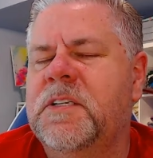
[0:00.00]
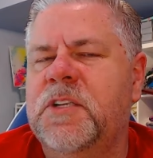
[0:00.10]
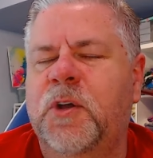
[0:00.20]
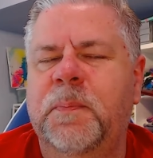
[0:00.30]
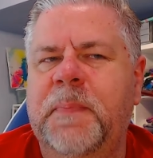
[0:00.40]

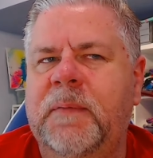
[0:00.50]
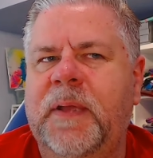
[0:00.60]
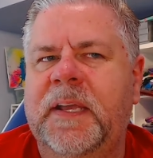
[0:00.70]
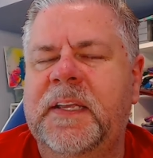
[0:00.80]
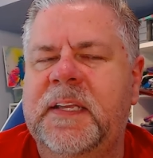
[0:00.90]
so
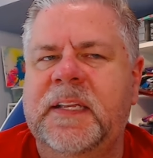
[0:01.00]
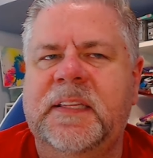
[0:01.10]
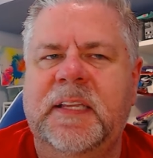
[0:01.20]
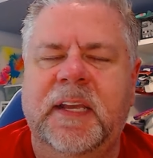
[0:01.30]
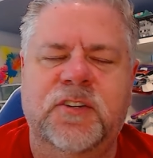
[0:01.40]
maybe I can
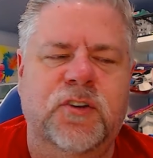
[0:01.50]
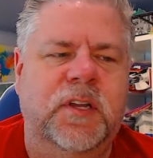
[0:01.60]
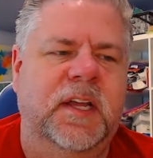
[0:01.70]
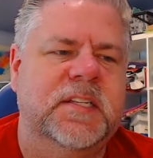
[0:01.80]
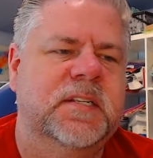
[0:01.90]
get the extra
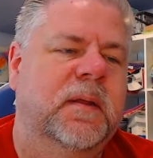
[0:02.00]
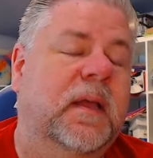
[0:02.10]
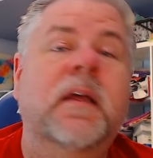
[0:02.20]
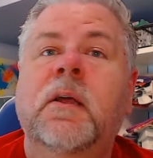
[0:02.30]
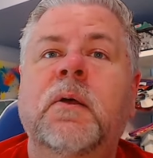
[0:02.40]
cuts.
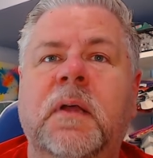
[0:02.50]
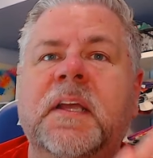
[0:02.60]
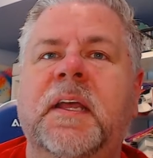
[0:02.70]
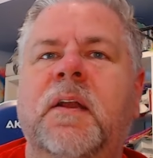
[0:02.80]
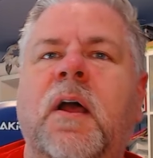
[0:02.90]

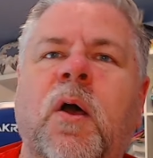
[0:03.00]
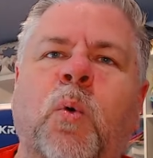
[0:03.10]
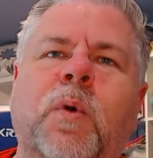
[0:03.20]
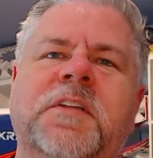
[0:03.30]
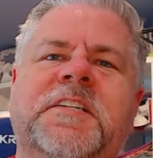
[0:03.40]
Again,
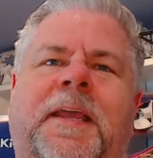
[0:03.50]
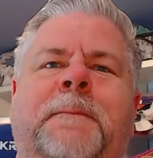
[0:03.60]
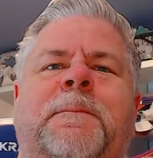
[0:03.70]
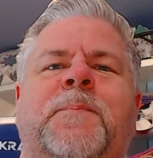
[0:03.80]
we'll see.